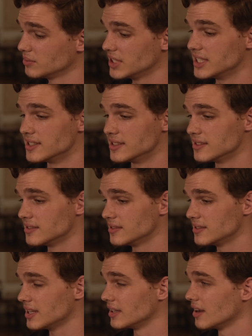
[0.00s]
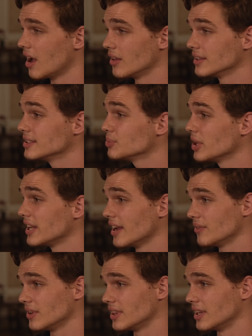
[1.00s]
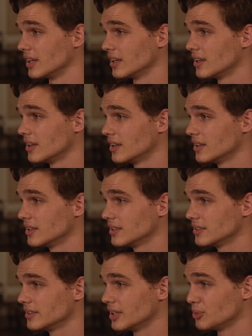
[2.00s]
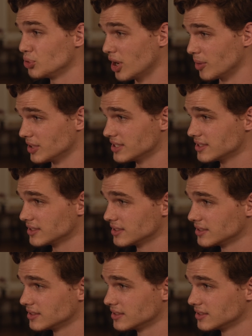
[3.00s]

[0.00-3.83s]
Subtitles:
Please, sit. I'll explain everything. I promise.